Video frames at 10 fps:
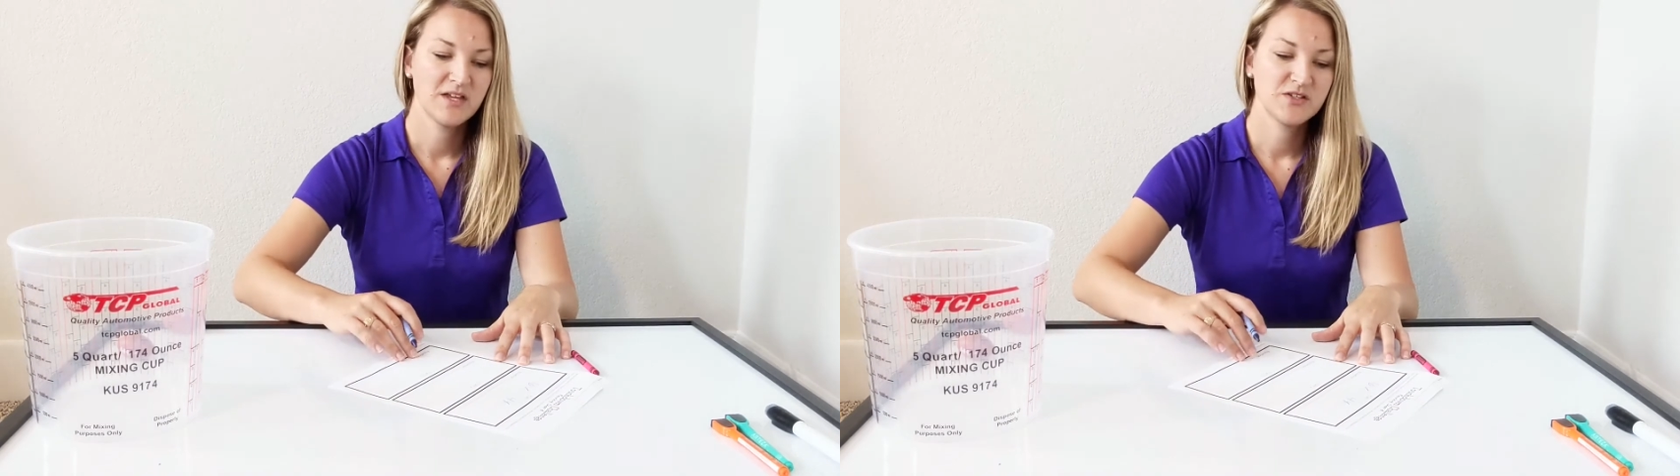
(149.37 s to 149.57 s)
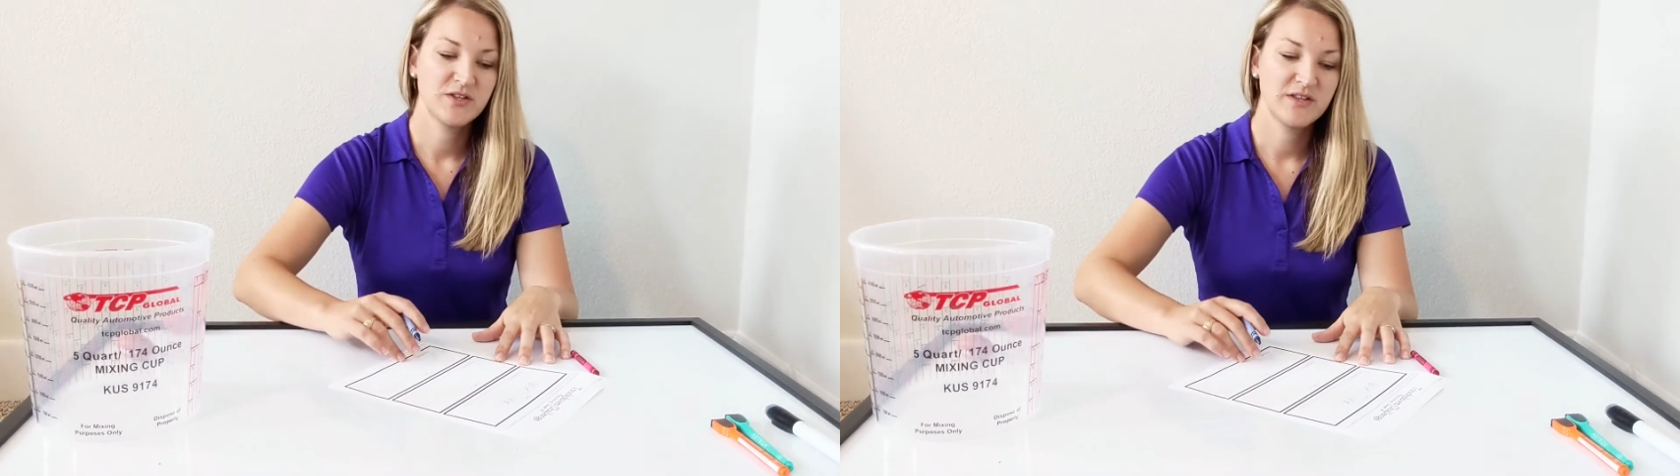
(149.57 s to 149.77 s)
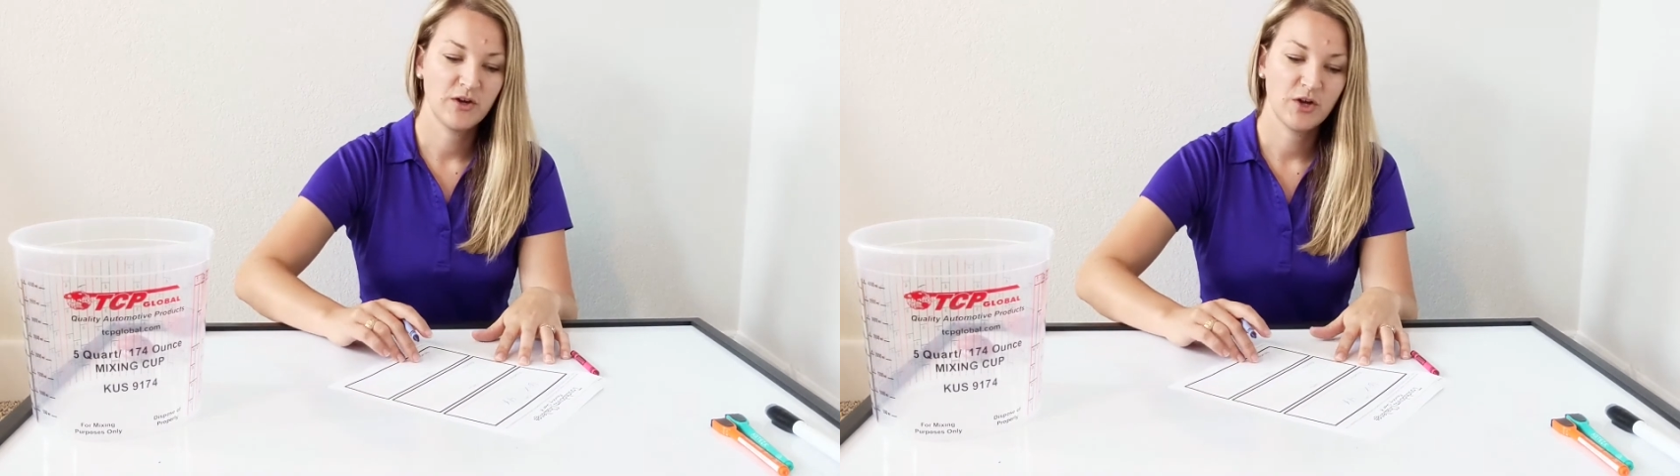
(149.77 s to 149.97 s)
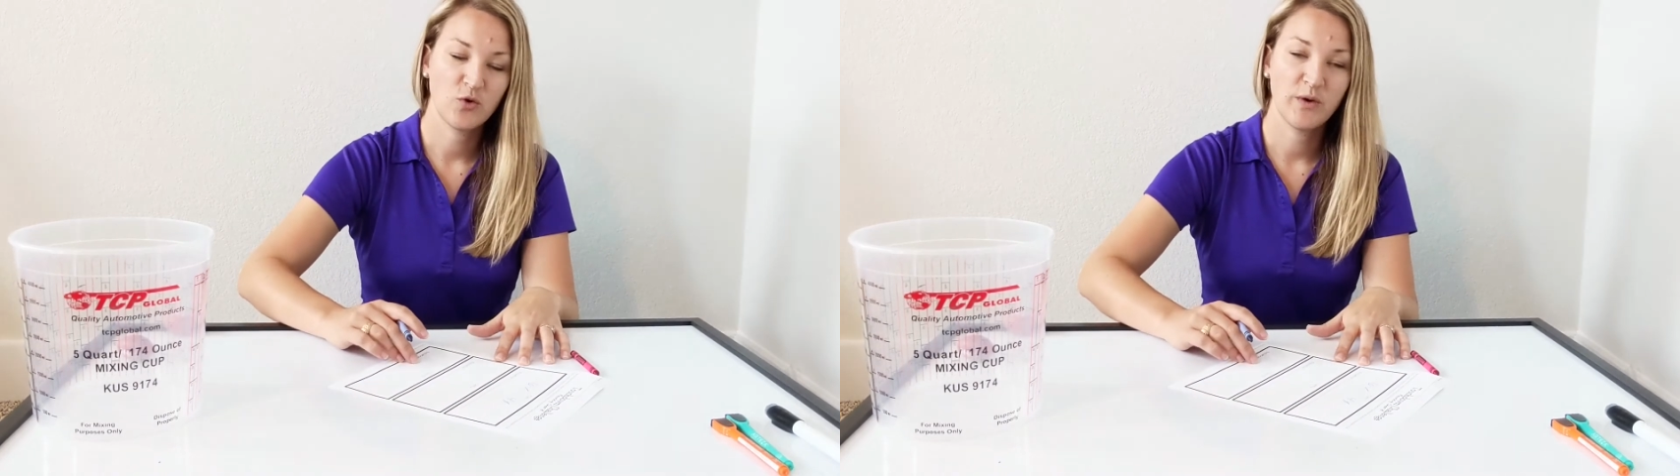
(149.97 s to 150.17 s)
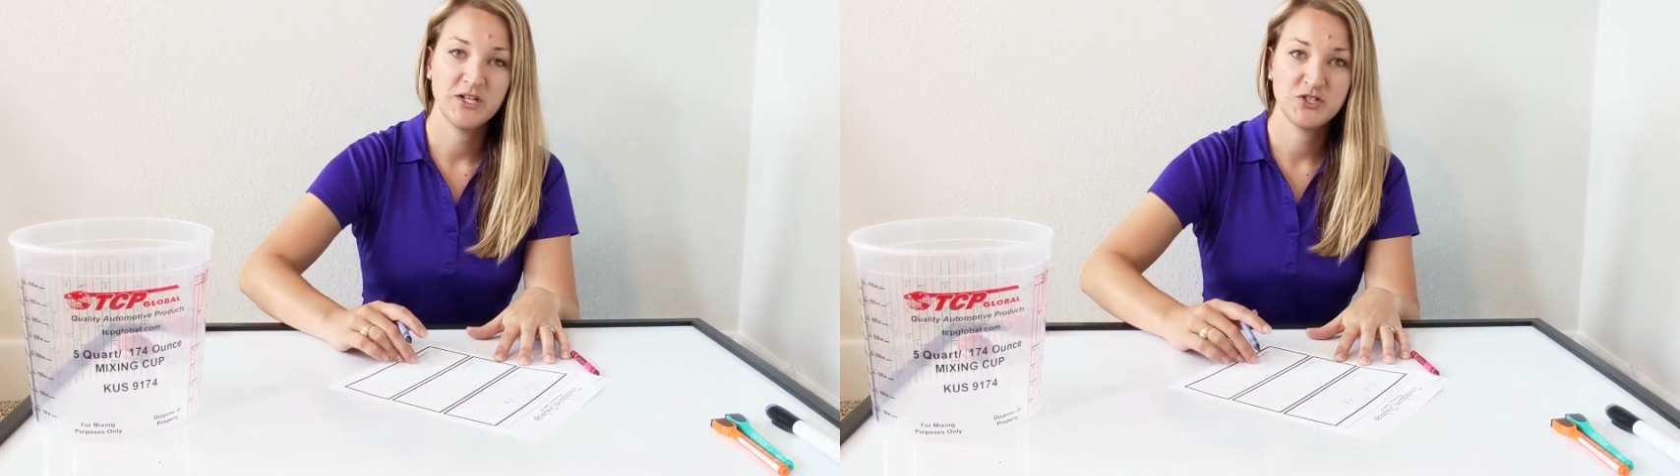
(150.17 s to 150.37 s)
So then their
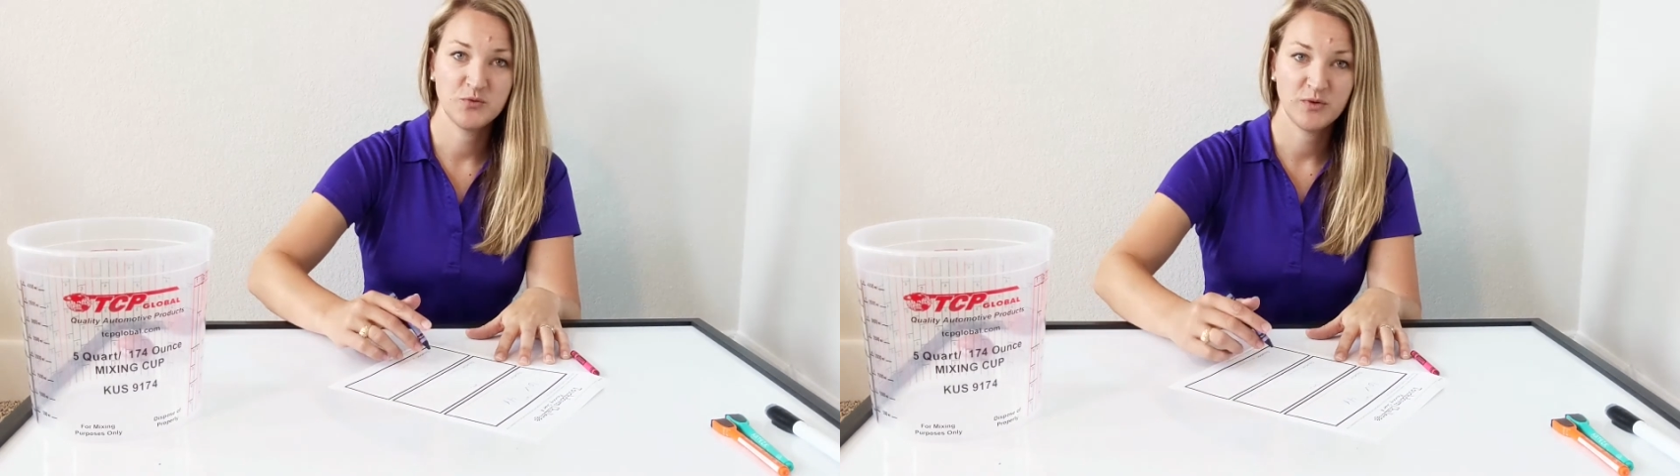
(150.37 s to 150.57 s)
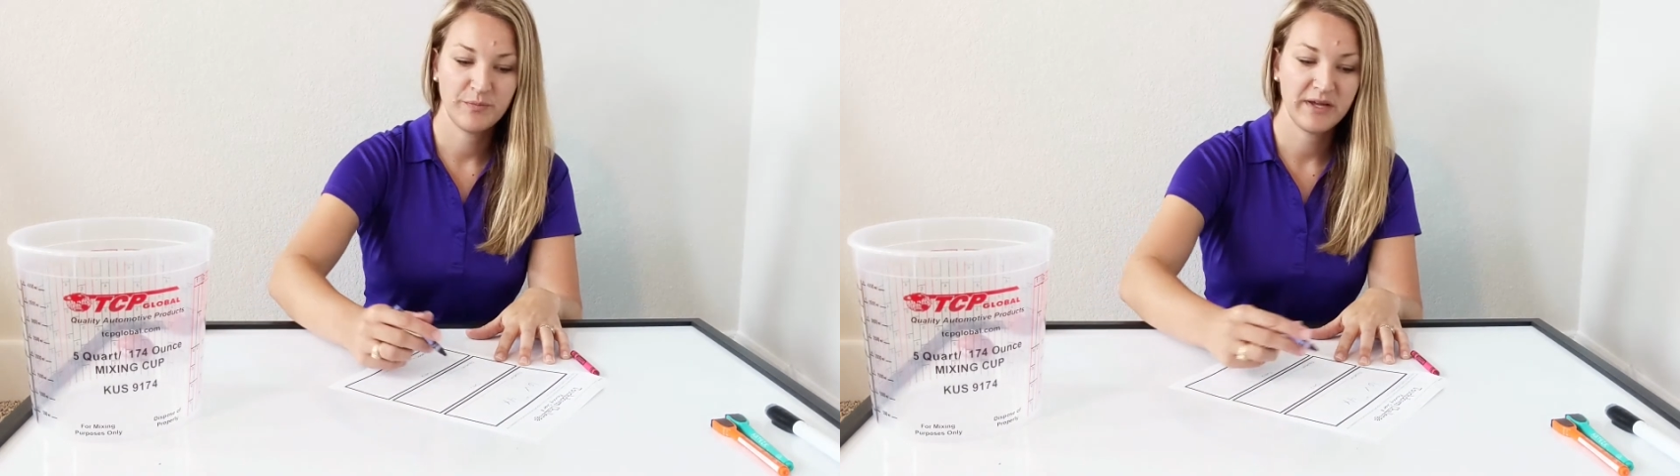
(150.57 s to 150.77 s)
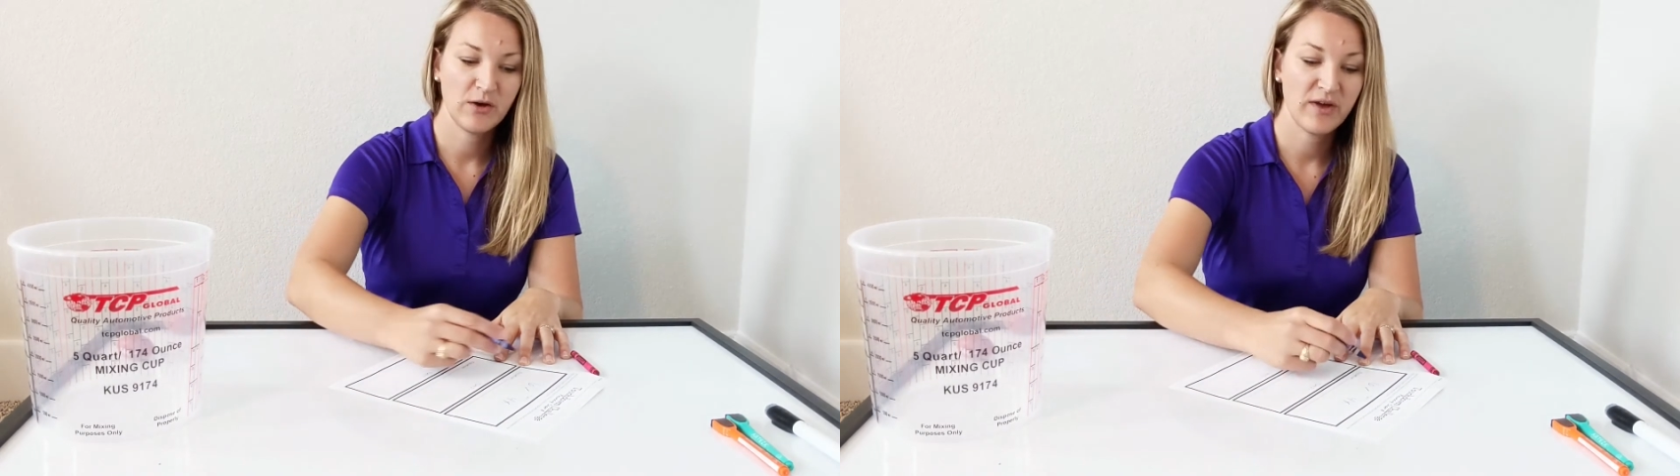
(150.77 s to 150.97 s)
equation would be,